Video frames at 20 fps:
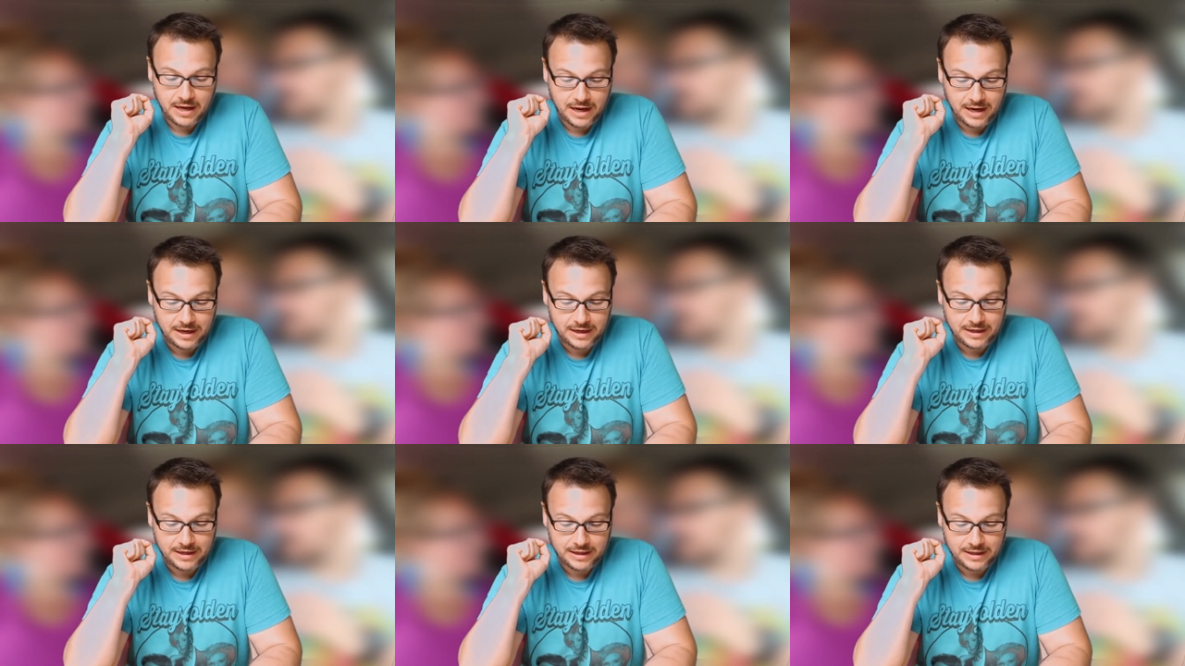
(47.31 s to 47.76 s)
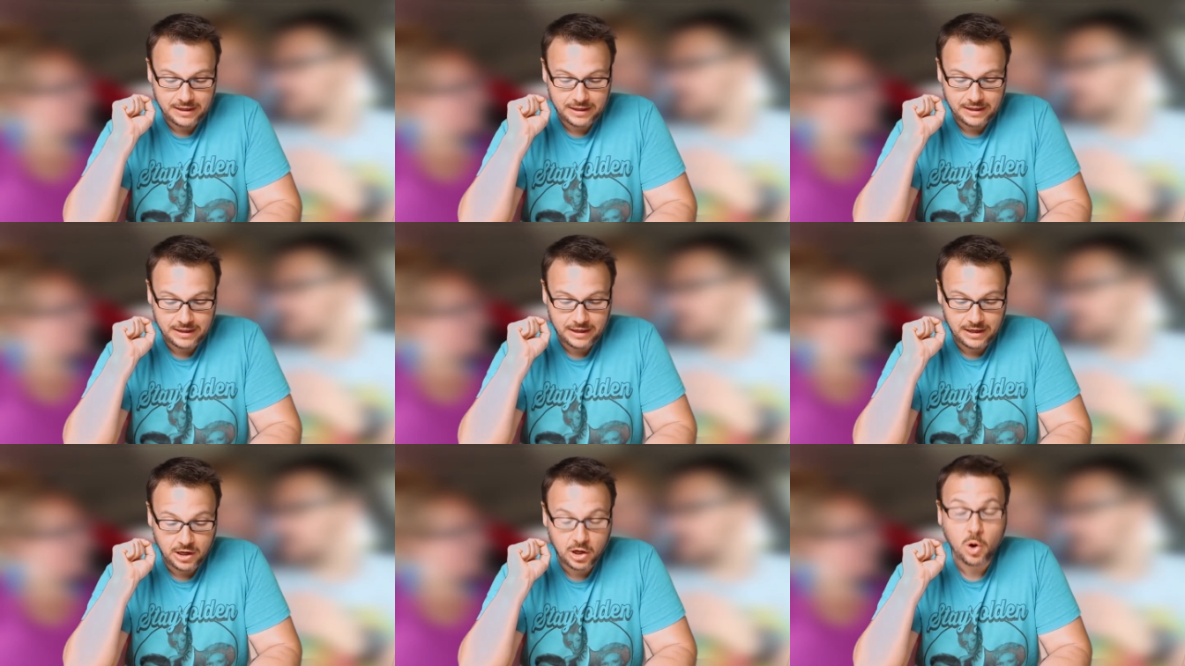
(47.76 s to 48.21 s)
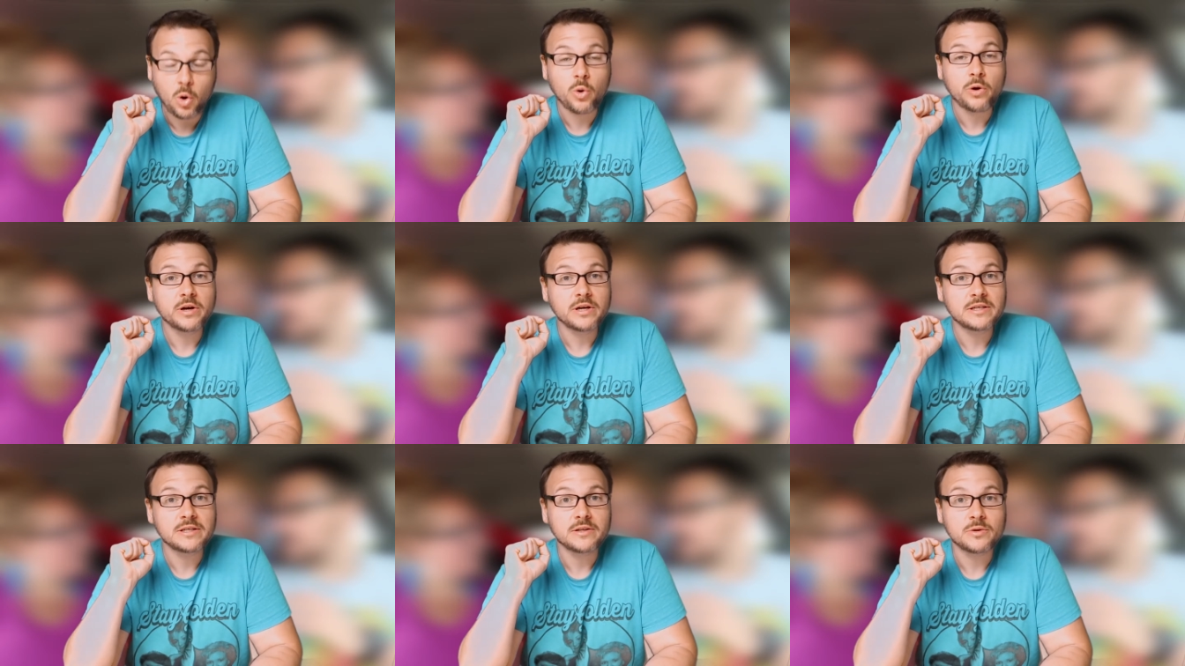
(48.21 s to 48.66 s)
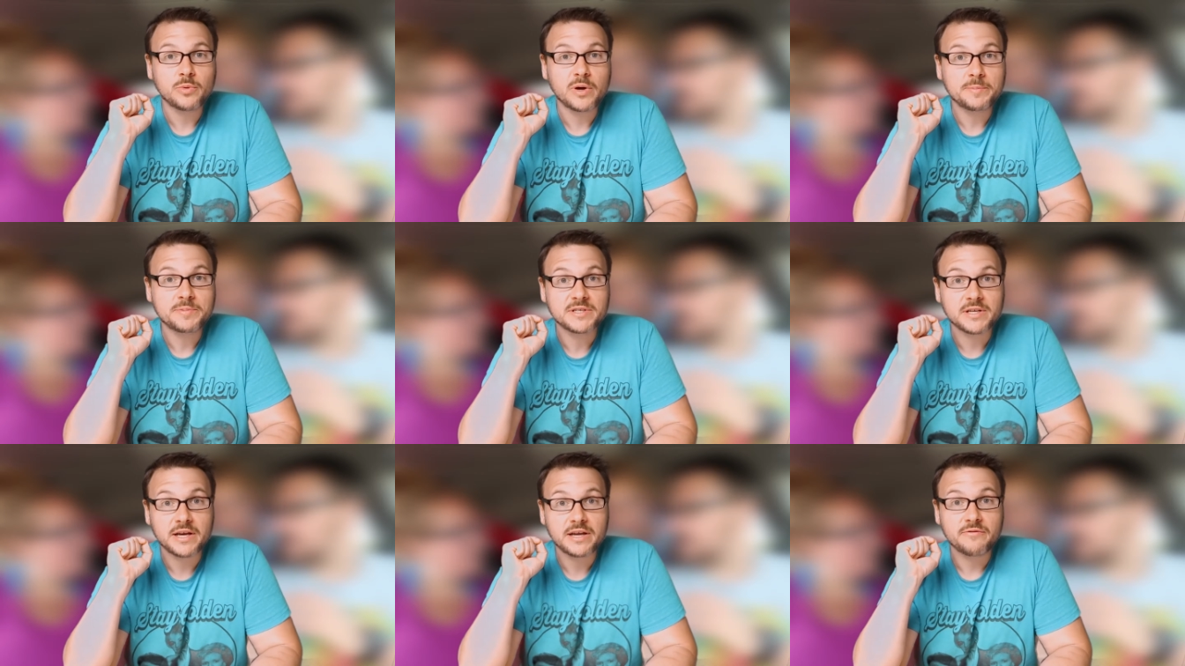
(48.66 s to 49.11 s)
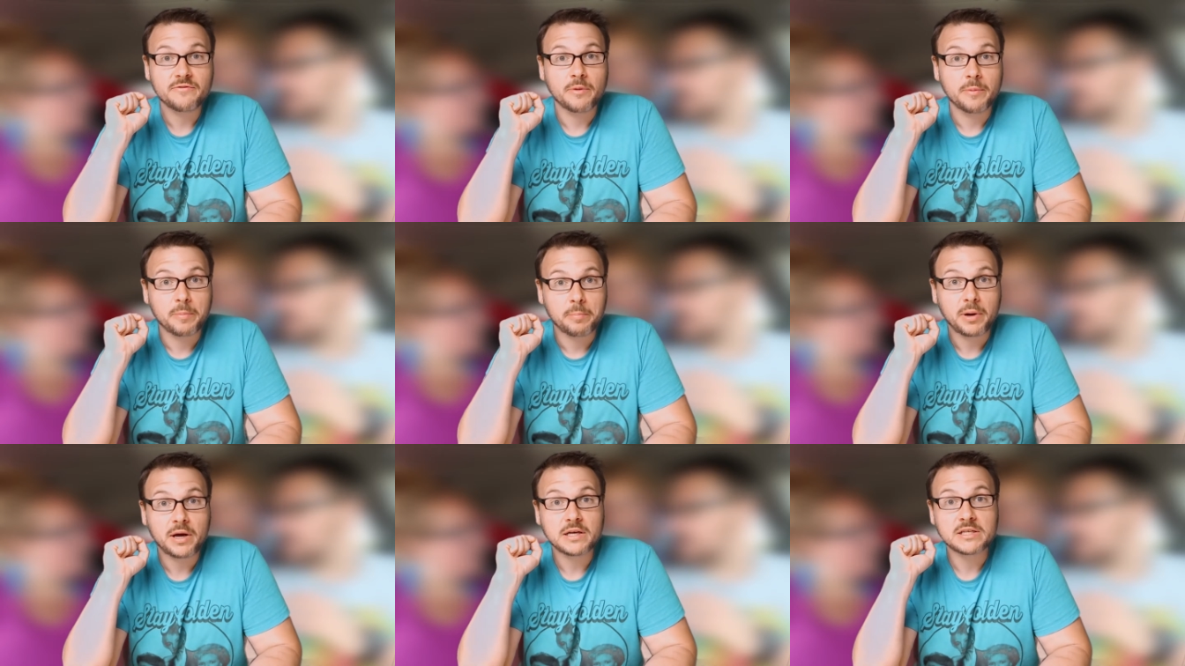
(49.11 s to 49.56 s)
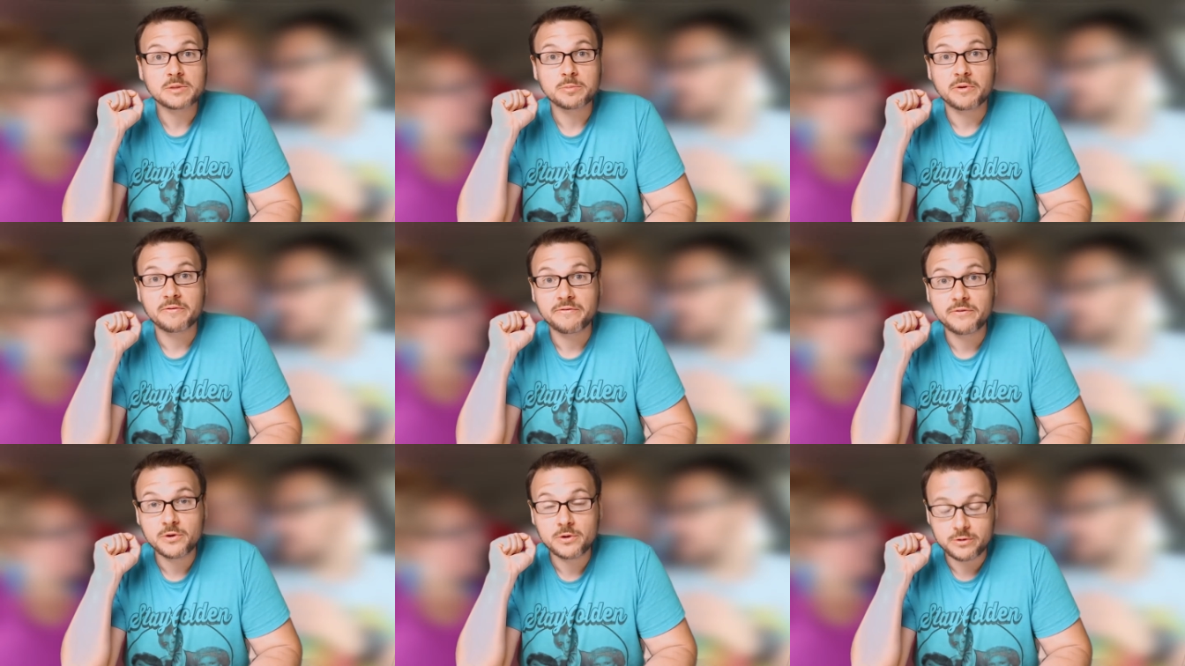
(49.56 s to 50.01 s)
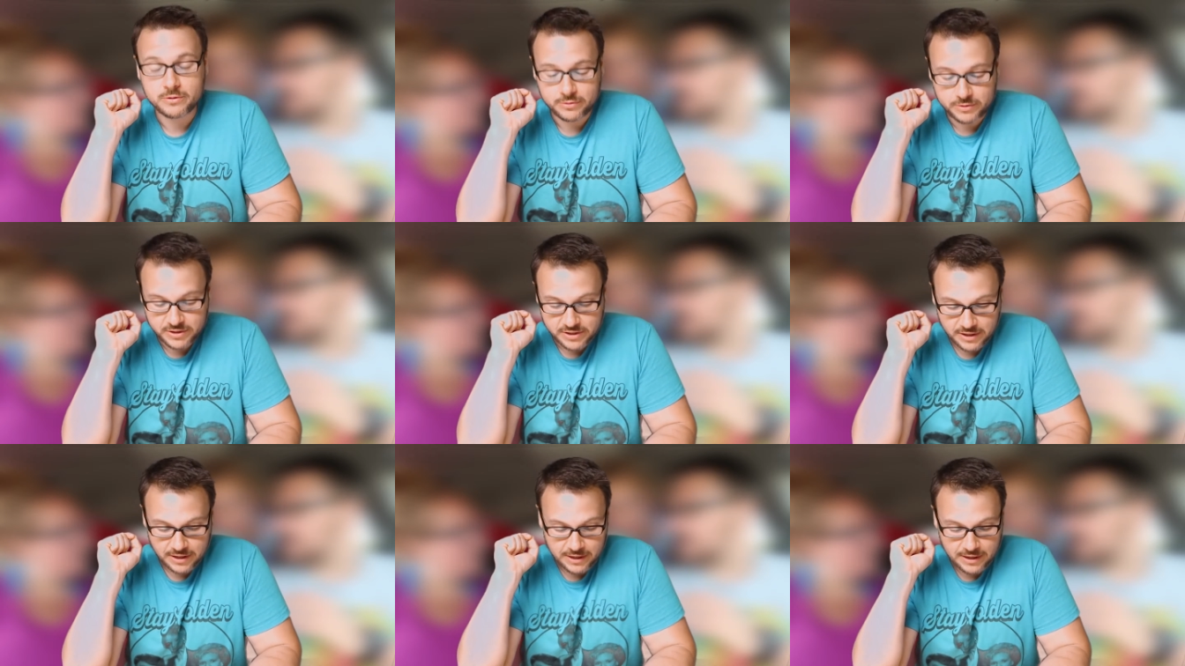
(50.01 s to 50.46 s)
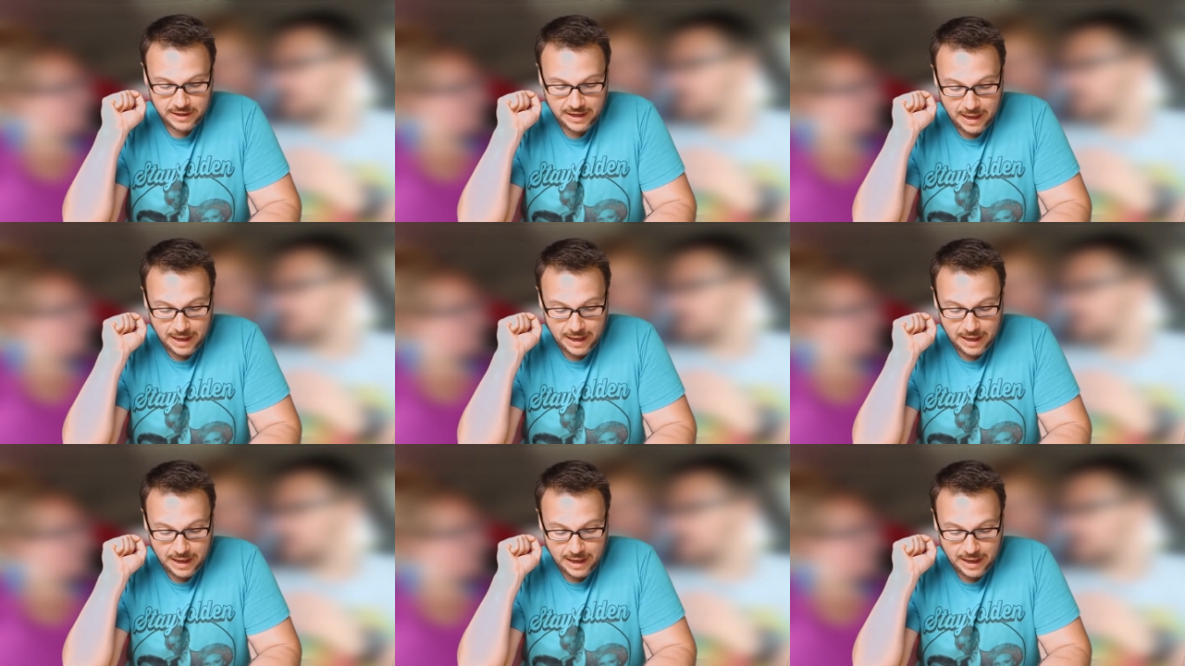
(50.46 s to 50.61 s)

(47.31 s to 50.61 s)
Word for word: Uh, according to the website from Impossible Foods,